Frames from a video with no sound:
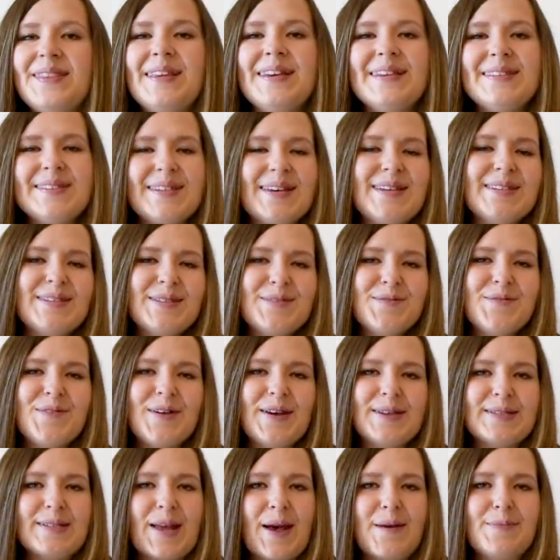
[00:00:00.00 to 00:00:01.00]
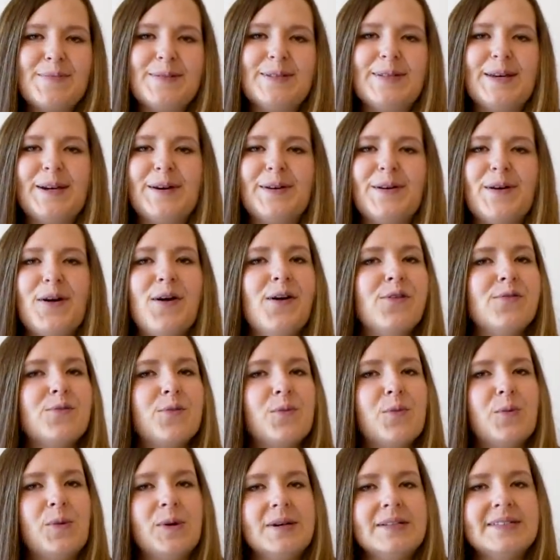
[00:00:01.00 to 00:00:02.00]
This is the first episode
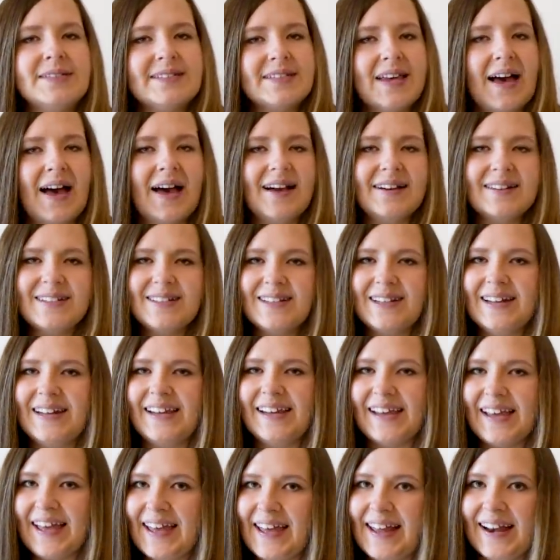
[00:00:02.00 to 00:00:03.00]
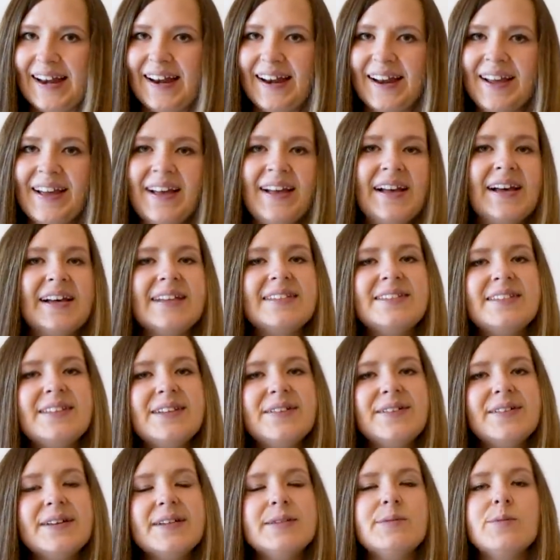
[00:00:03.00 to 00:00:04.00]
of What's Actually In, a
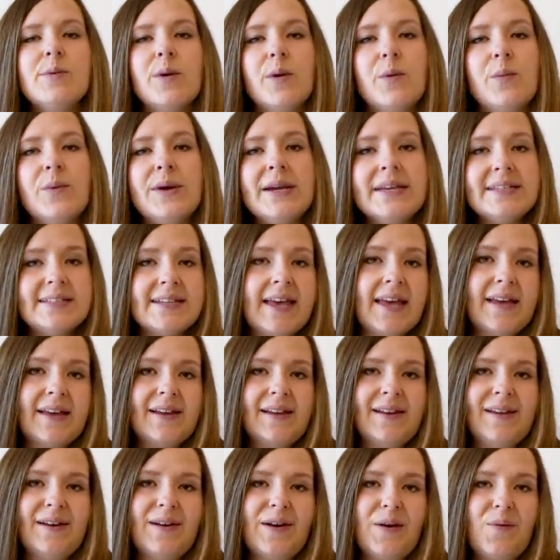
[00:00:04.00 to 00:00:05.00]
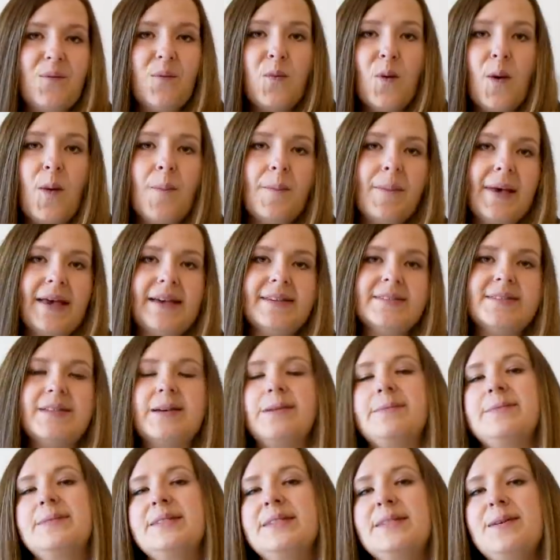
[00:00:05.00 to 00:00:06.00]
series where we take a look at what makes
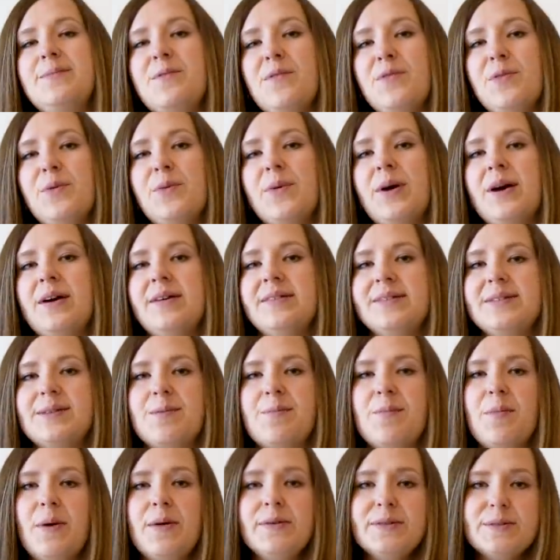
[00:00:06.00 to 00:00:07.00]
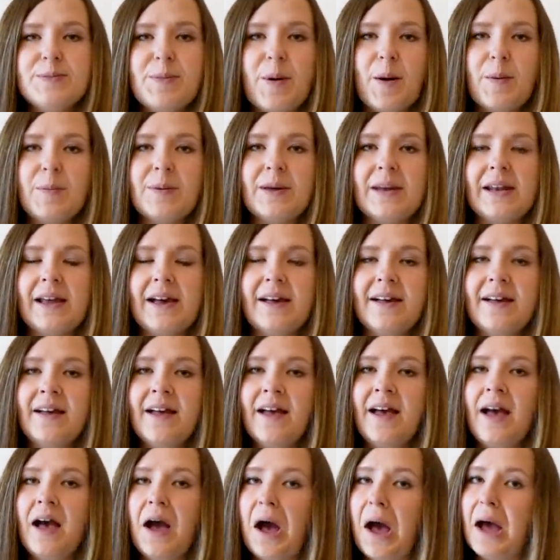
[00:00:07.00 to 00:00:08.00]
up some of the world's most popular
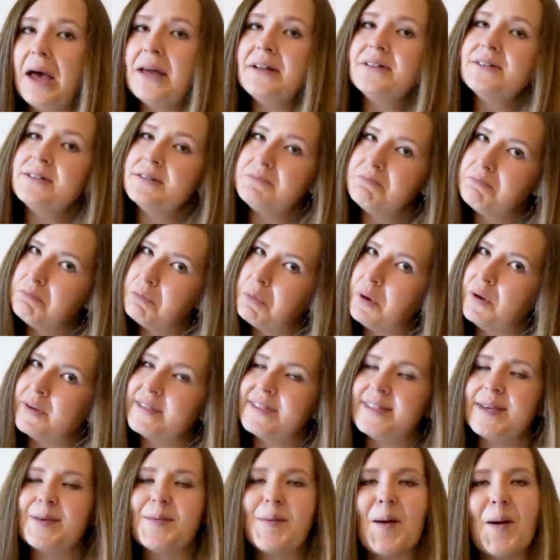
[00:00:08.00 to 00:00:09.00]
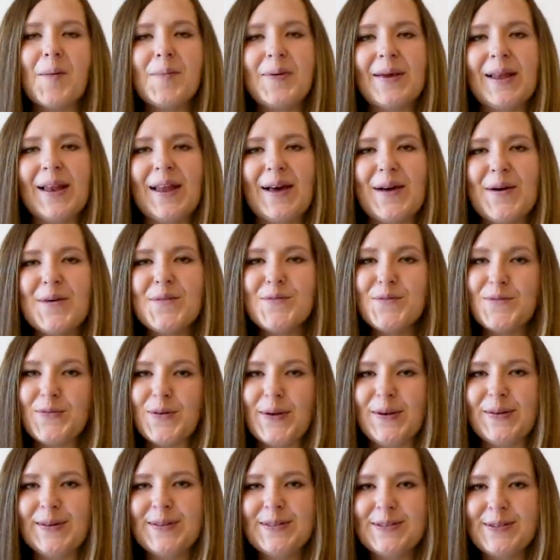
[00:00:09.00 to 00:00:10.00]
and not so popular
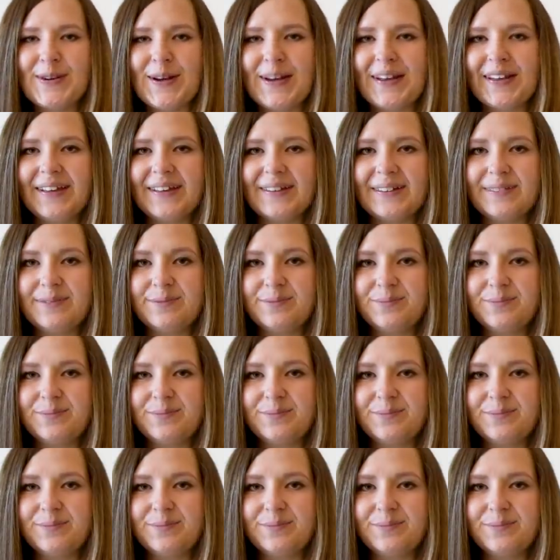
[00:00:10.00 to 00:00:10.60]
food and drink.